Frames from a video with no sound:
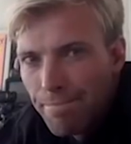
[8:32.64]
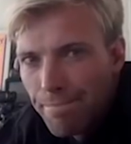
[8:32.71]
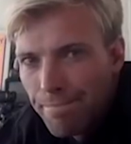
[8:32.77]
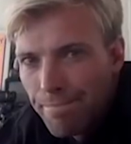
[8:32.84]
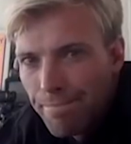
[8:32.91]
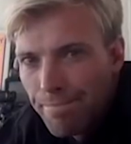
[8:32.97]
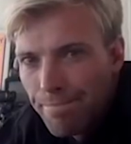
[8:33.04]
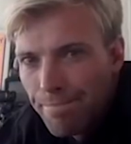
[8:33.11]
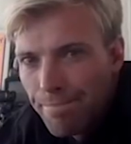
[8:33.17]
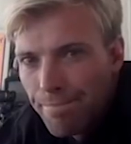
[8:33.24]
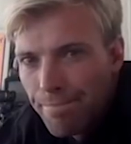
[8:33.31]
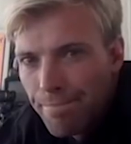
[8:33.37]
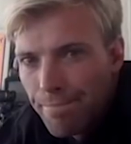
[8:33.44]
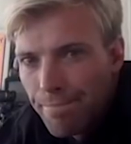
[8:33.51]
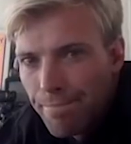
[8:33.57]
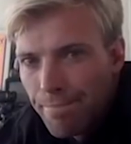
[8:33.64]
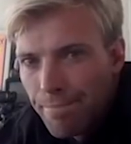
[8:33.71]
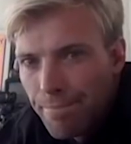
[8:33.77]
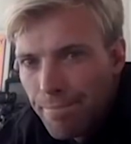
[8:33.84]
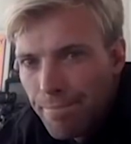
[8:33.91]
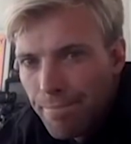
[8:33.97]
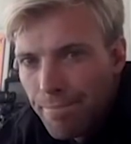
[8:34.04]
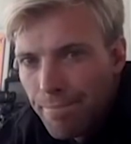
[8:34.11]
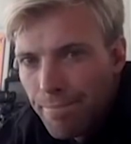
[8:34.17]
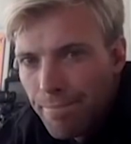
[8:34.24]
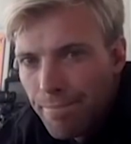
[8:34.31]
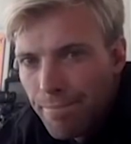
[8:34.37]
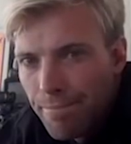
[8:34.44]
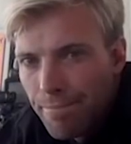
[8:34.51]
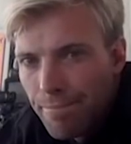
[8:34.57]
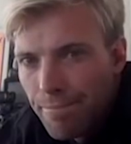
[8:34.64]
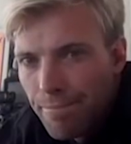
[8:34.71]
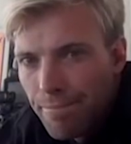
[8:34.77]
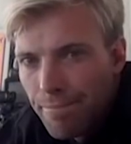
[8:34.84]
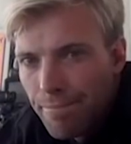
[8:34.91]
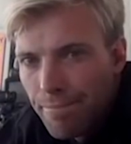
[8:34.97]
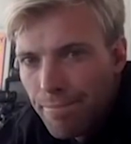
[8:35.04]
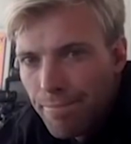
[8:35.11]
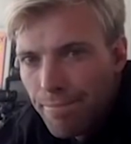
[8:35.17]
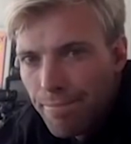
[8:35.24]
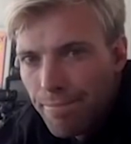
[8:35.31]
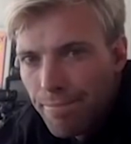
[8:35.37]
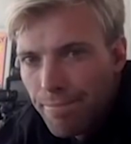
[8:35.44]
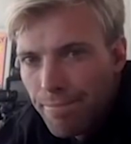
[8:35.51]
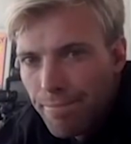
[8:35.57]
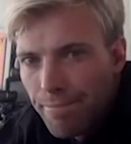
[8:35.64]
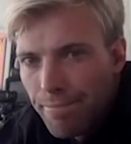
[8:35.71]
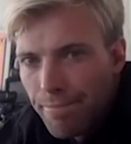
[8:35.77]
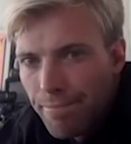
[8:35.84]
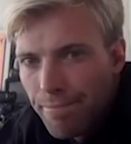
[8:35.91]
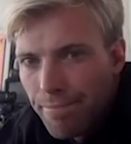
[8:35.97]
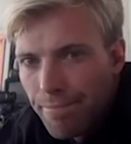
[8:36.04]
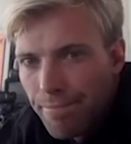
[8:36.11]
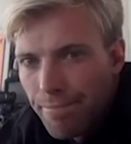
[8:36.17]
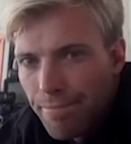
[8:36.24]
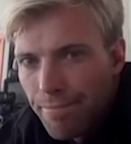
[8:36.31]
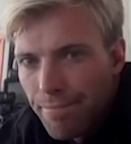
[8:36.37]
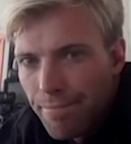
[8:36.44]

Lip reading: (not speaking)